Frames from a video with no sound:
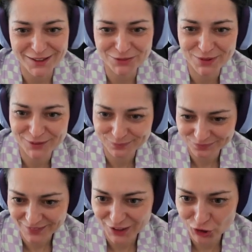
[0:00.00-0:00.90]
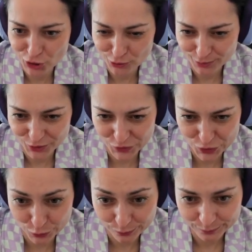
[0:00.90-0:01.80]
be an issue pretty
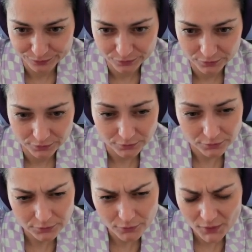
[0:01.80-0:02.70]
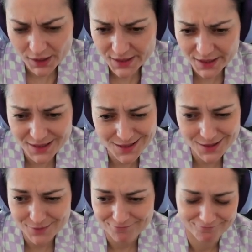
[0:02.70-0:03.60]
soon.
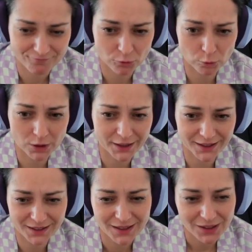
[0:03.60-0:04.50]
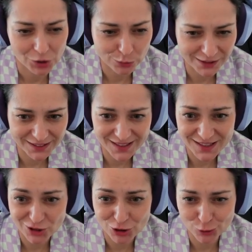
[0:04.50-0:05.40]
That's why queen takes
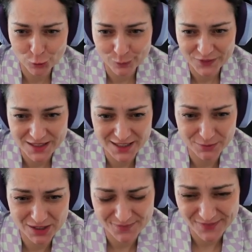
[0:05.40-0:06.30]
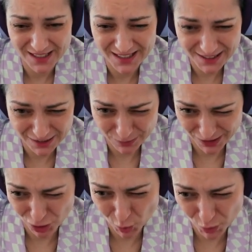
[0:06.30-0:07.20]
h2 seemed a little
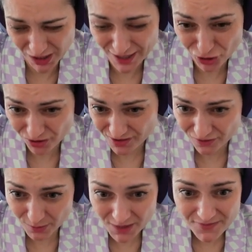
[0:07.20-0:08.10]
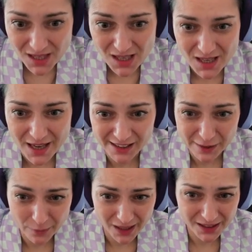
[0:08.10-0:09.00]
bit too dangerous for me, and I
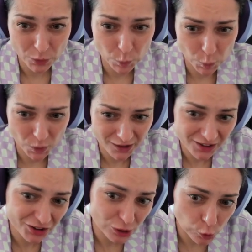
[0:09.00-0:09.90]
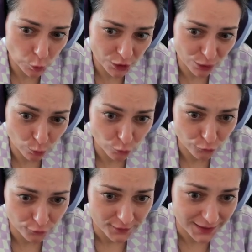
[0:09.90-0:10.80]
made a weird looking
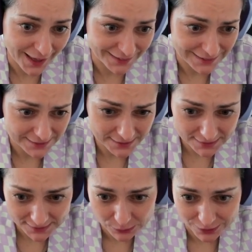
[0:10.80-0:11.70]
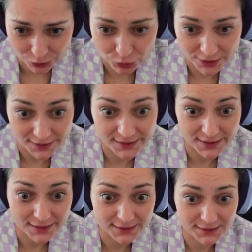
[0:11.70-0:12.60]
move, knight e6. We usually
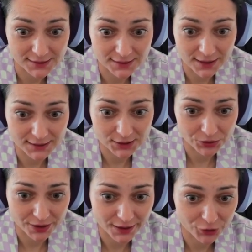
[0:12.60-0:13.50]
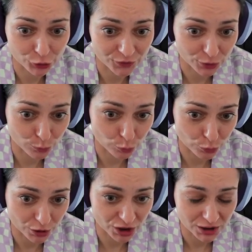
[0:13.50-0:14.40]
say that the knight on the edge of the board